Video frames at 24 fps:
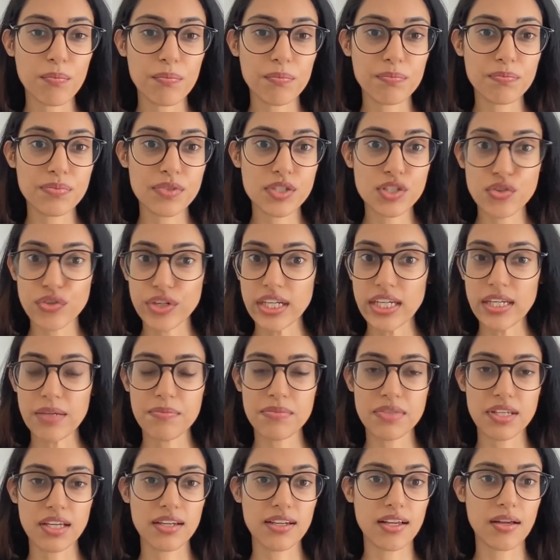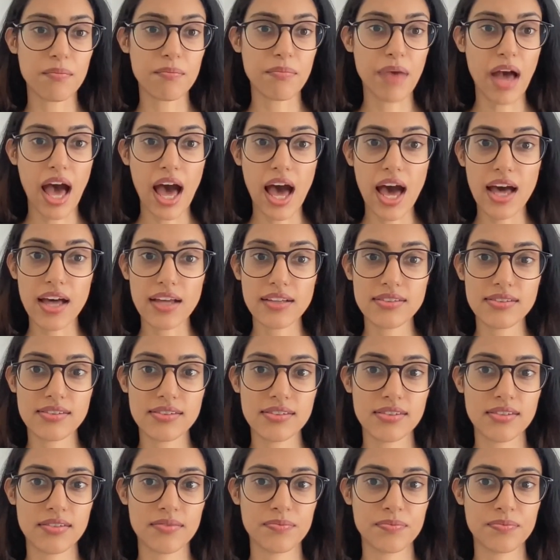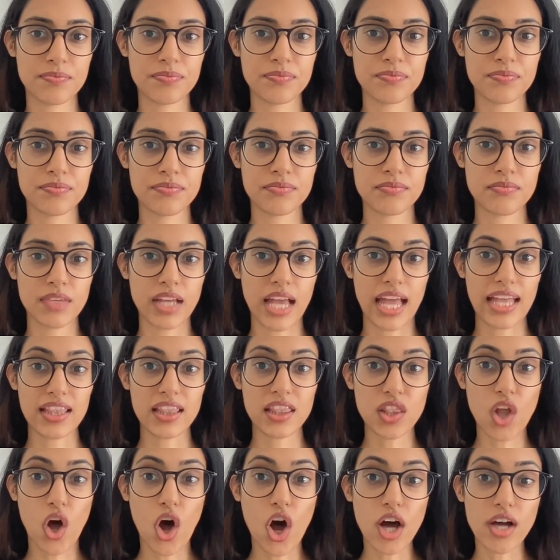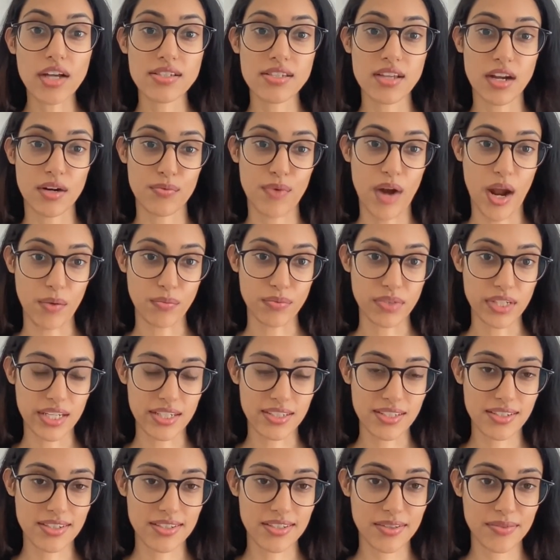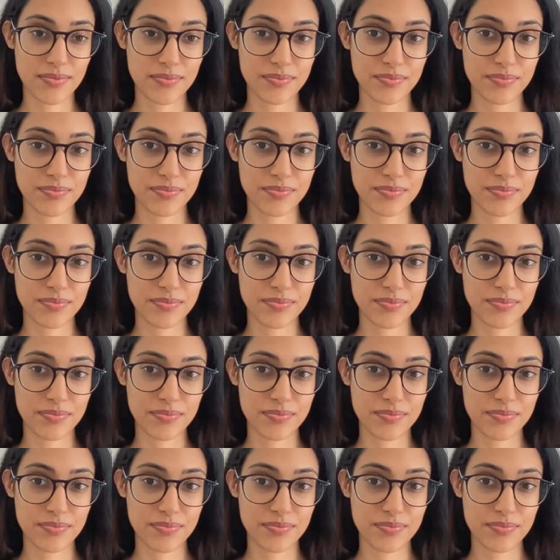streams, income paths, and laws around it.